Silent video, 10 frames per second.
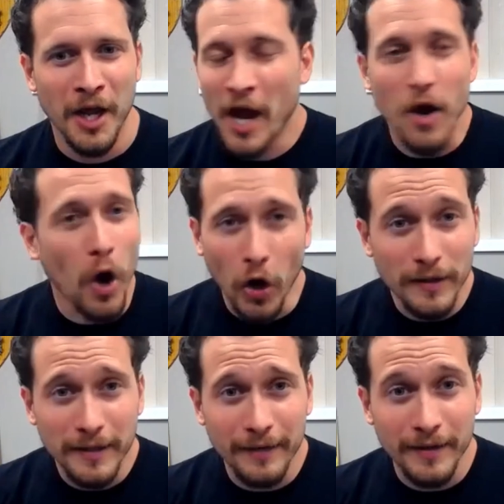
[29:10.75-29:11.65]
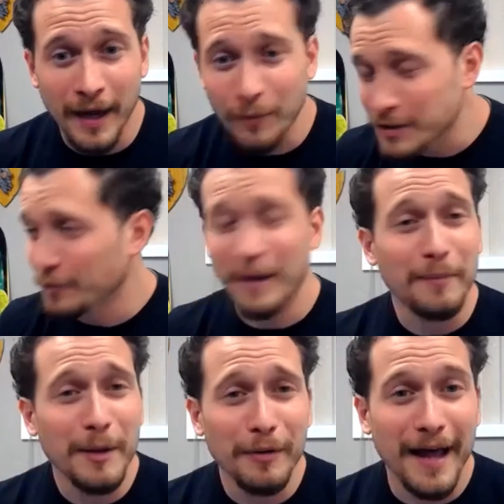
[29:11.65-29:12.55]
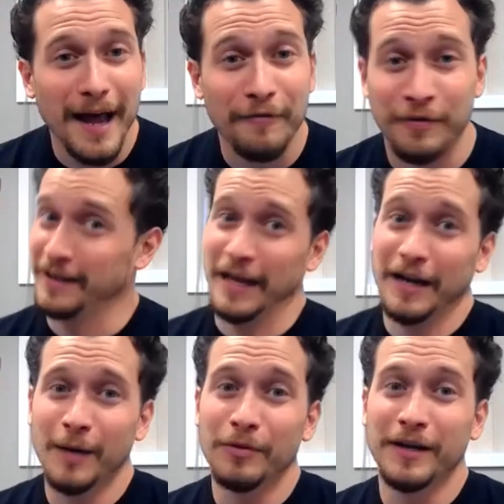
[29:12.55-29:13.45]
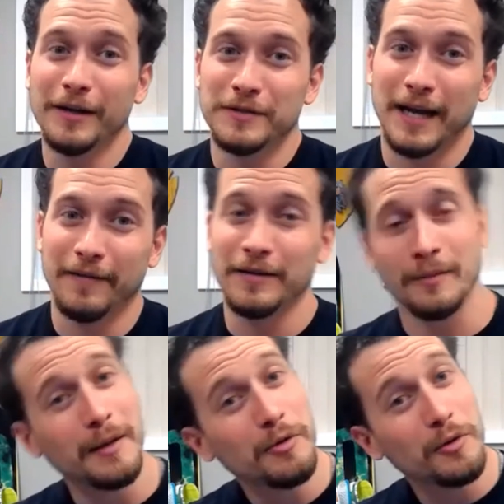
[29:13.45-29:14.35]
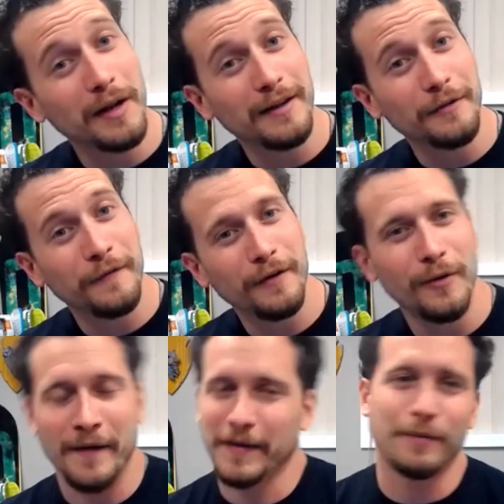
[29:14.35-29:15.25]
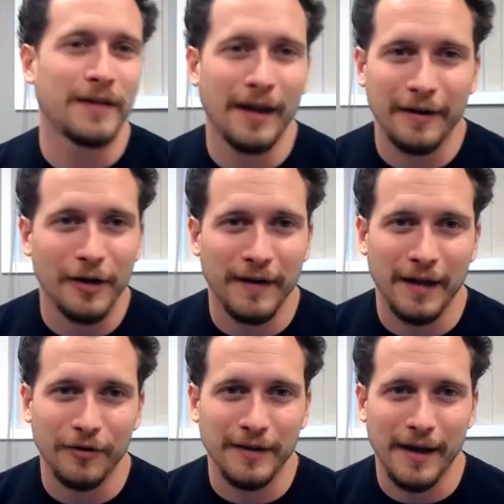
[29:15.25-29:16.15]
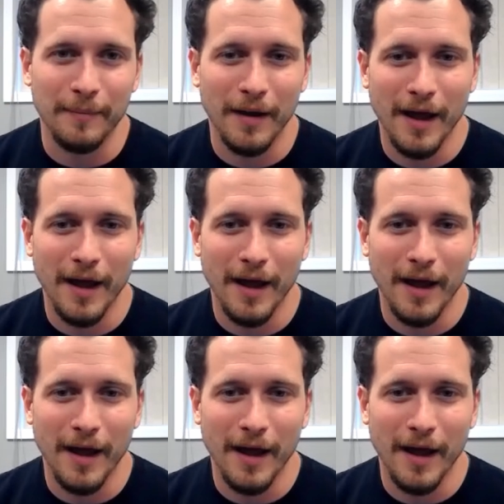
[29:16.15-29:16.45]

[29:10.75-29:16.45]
And all it did every time was it would make people laugh. They'd get a couple giggles out of it. Some people would want to take a photo, and then I would take it off and have a good time.